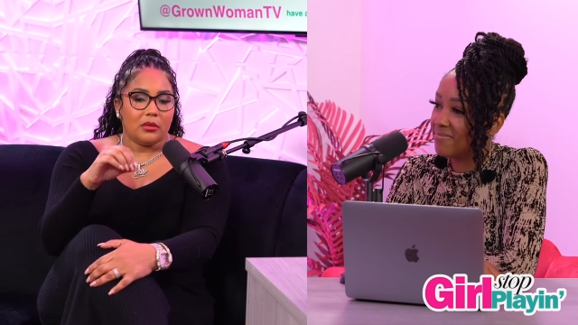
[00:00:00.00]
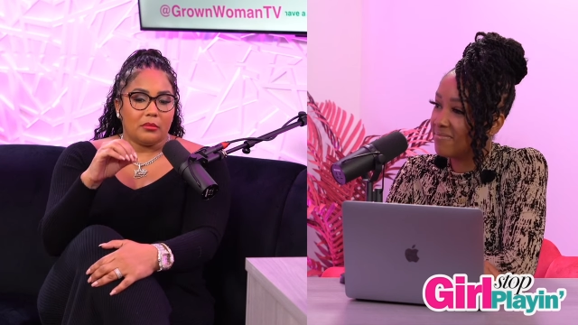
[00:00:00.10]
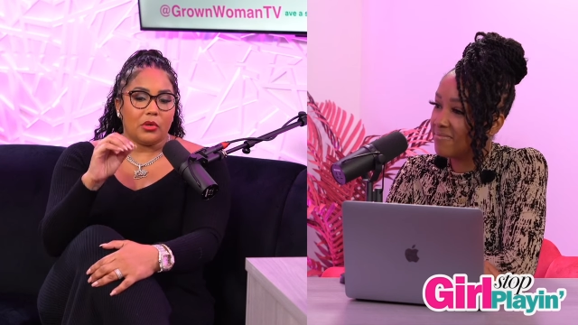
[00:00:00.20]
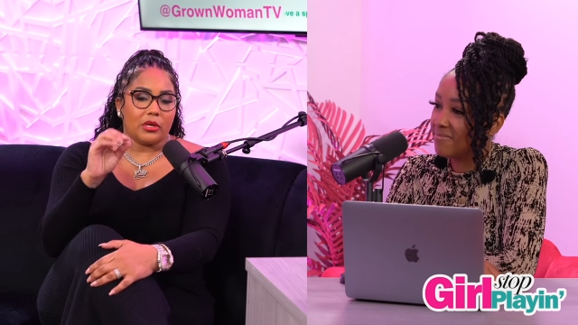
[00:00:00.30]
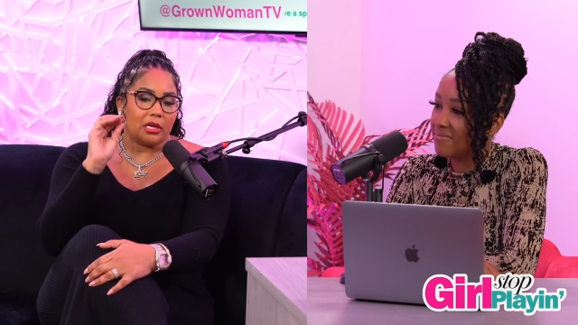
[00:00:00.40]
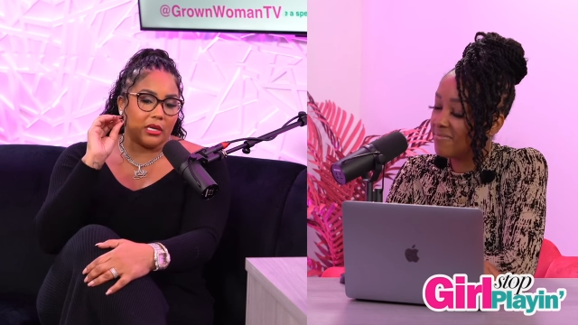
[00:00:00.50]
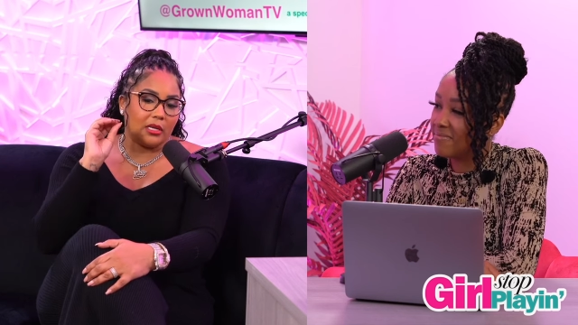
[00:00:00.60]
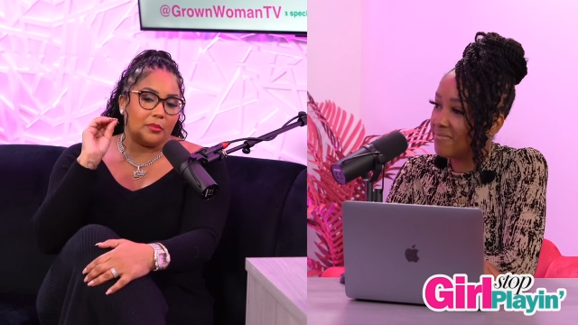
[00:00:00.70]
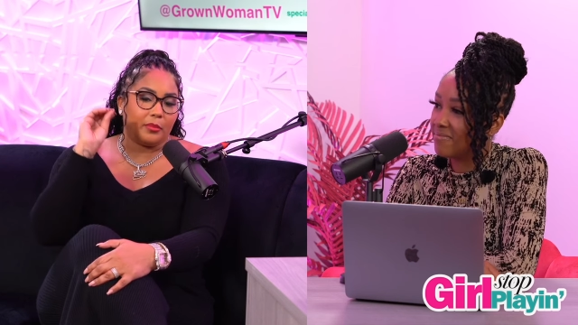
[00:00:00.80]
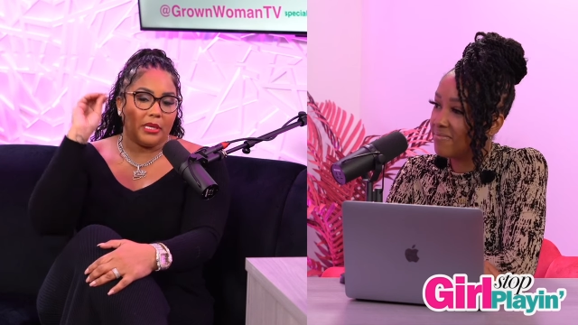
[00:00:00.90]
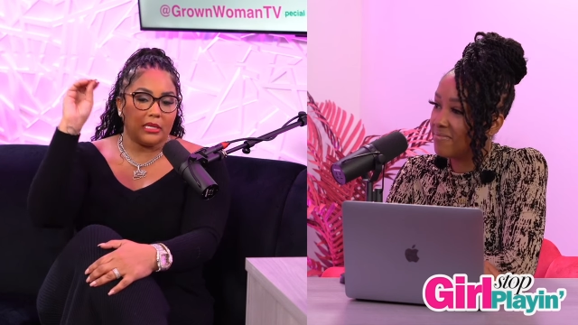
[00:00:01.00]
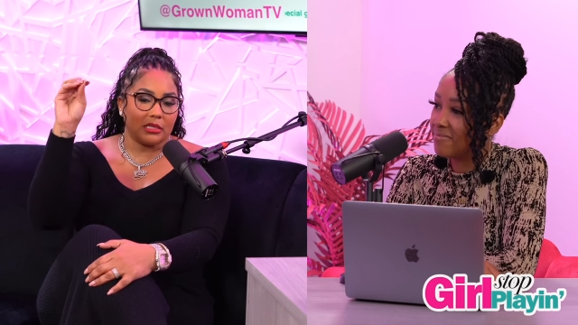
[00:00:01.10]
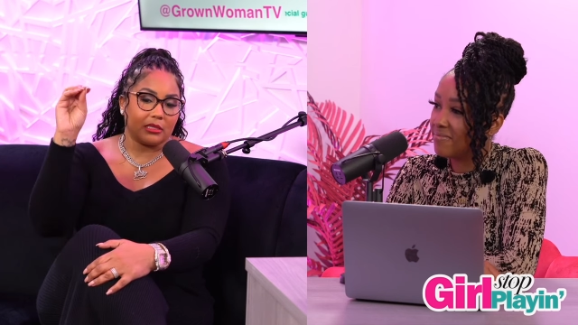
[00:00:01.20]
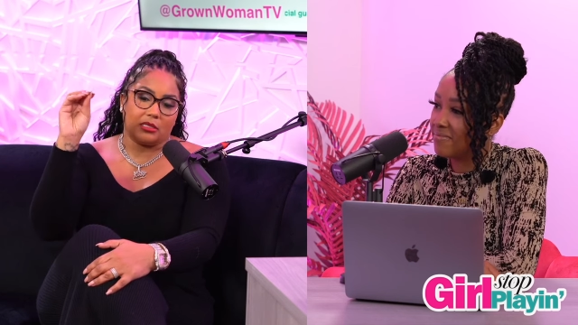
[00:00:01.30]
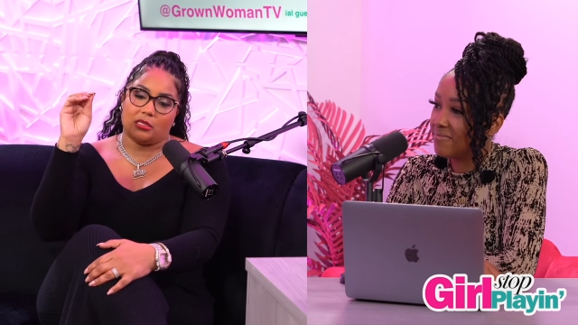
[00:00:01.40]
Speaker 1: Milk and Honey peaked
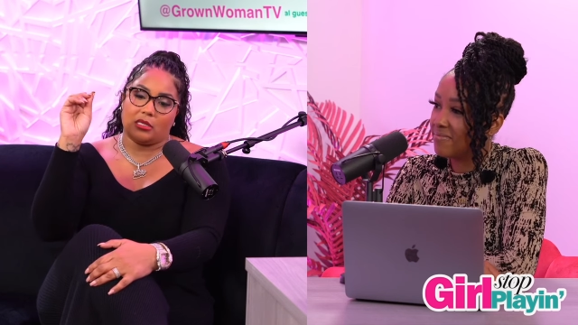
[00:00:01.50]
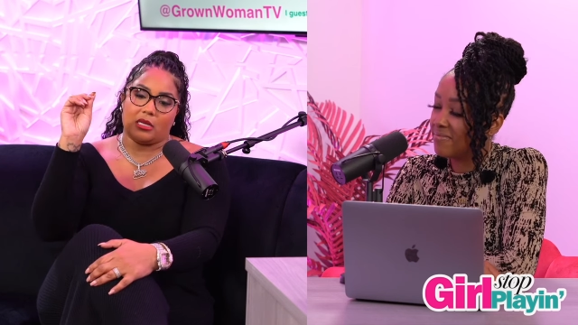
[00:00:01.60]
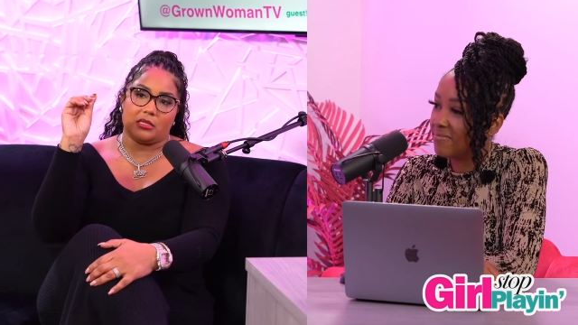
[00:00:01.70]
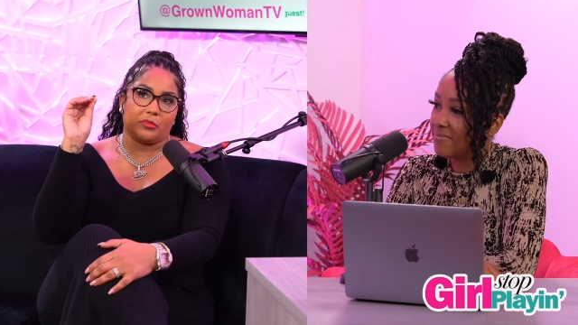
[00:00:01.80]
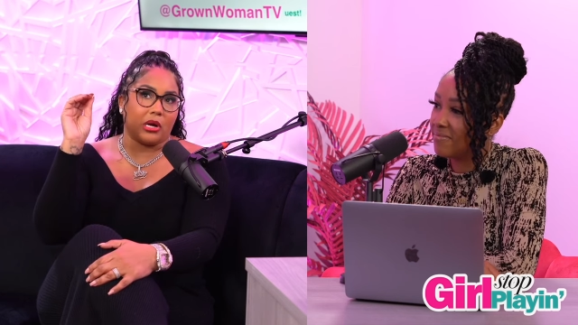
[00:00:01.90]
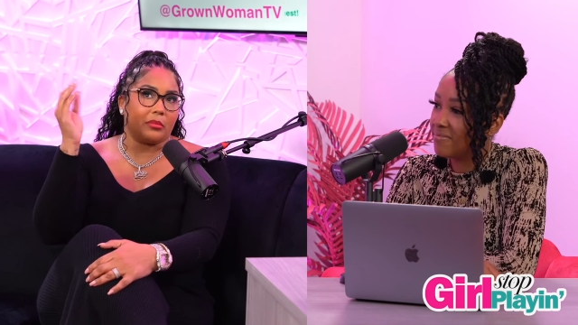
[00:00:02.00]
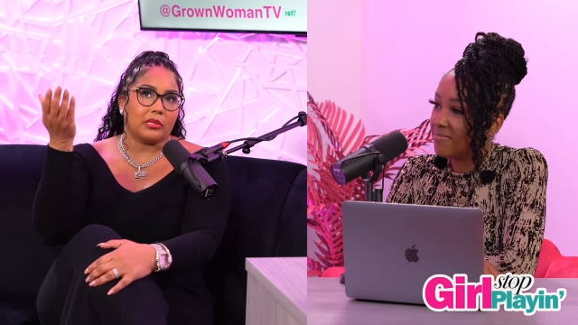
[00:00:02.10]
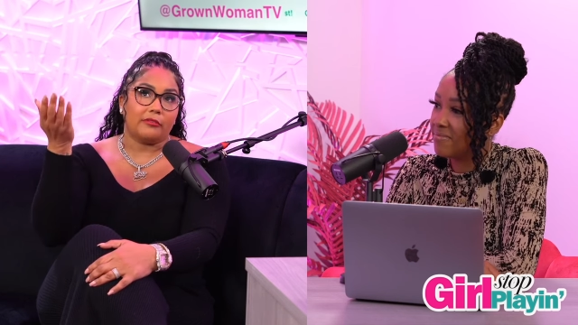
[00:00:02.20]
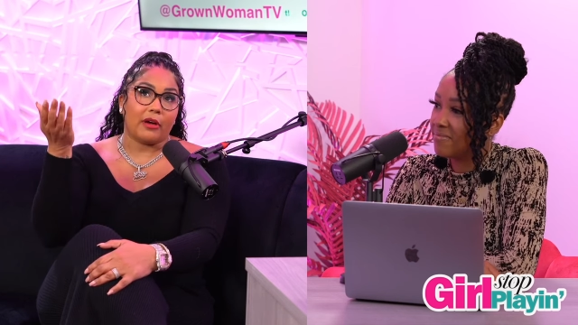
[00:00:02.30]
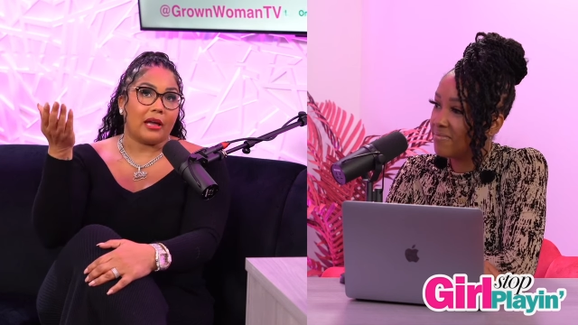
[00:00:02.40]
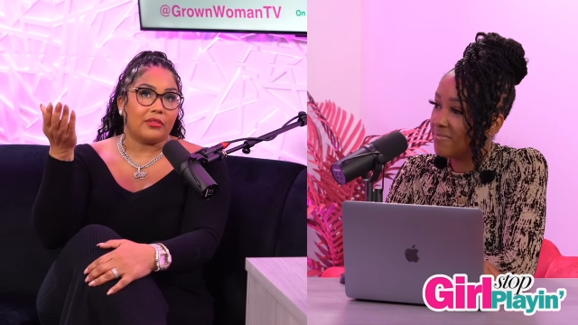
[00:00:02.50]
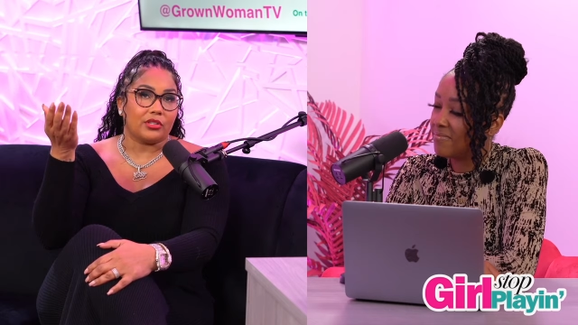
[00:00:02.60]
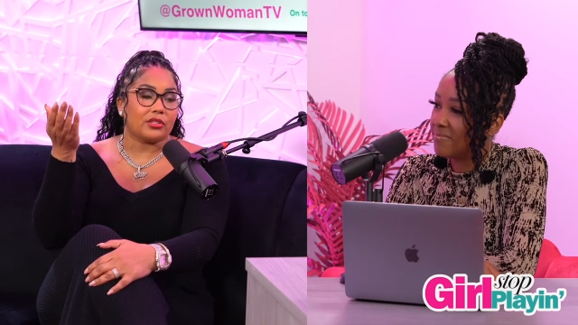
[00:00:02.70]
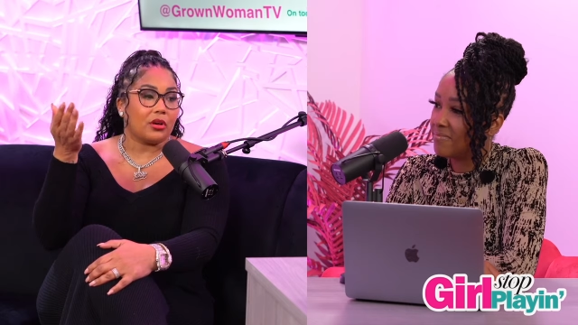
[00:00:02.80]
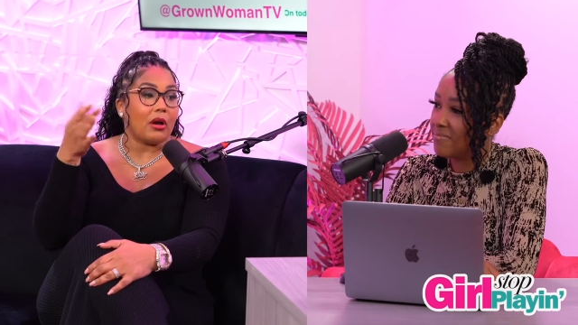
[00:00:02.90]
its success probably five
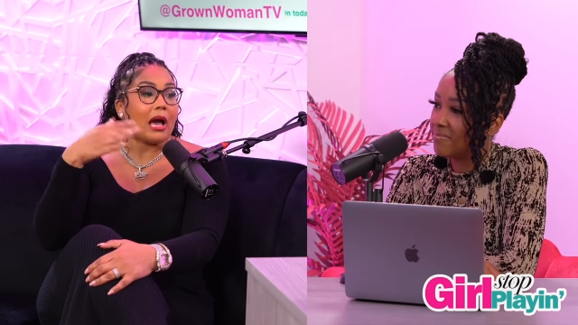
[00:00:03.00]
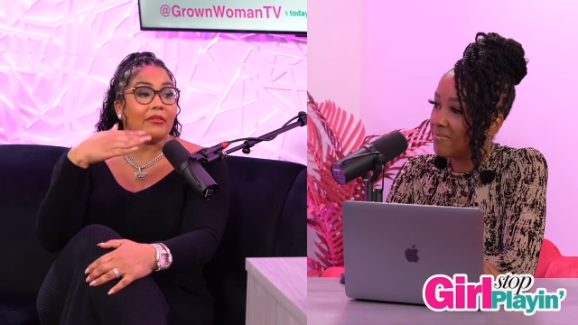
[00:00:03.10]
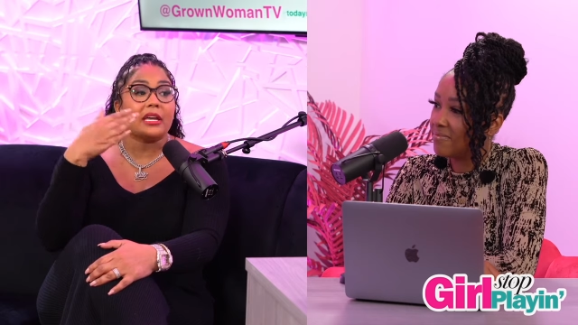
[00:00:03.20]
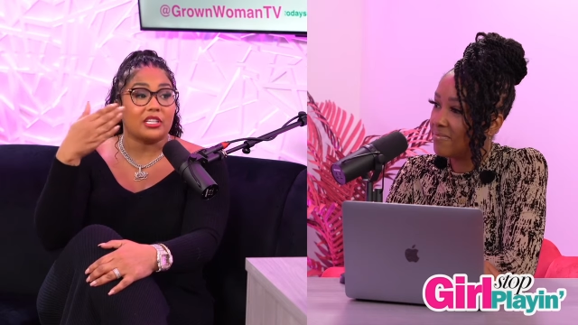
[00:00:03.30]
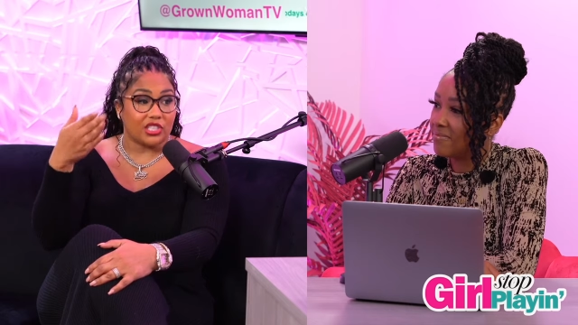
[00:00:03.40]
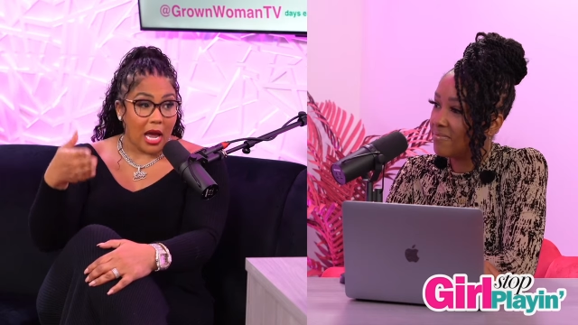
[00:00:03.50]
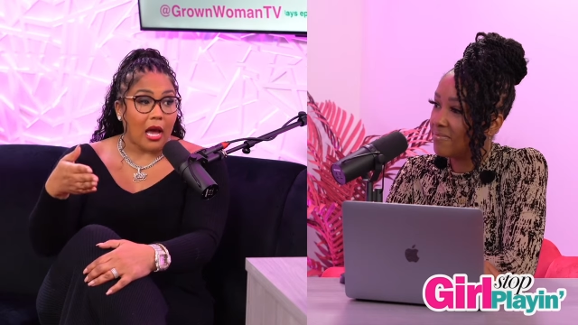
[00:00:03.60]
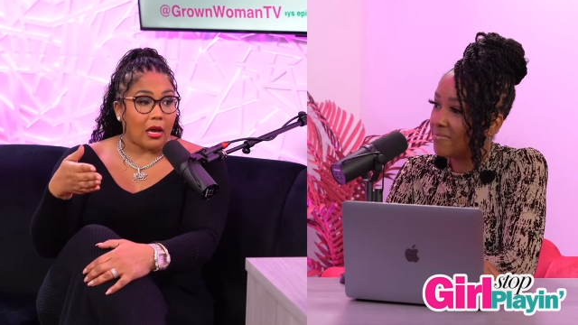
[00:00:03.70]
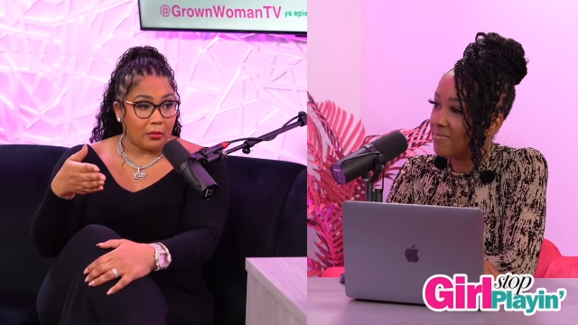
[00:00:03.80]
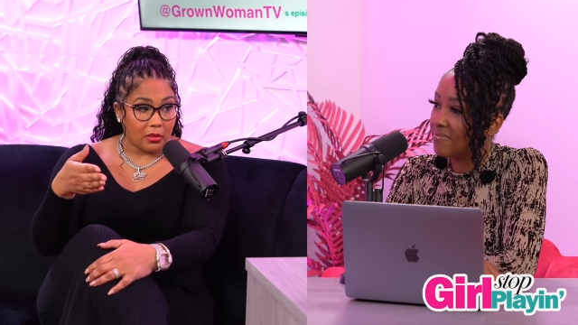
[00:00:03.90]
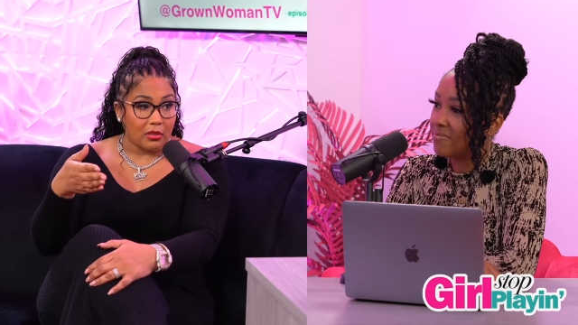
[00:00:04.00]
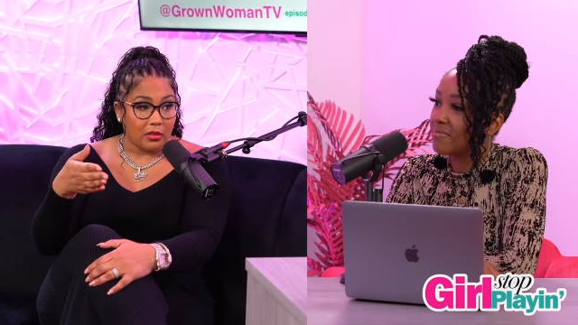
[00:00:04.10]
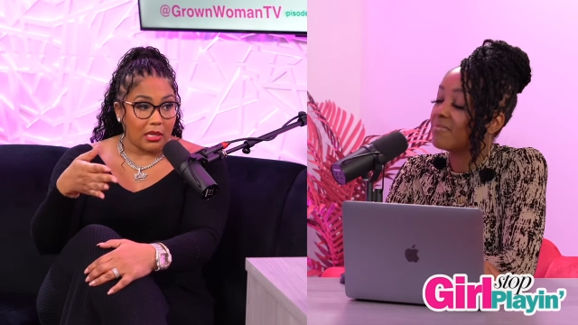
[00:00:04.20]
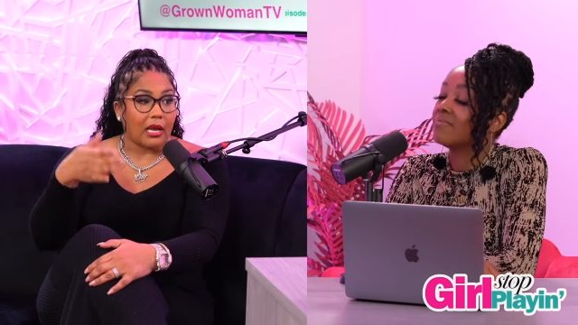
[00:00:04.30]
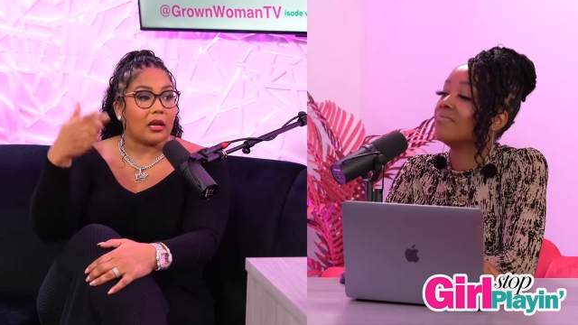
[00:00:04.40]
years ago, I've had a job,
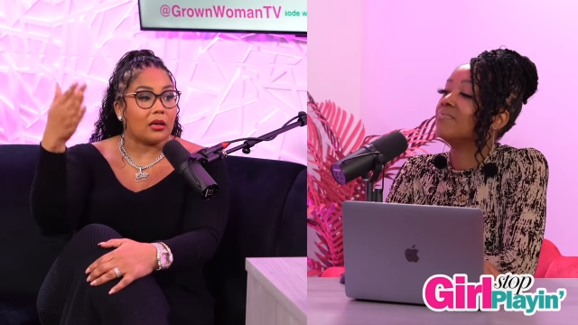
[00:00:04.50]
like mm.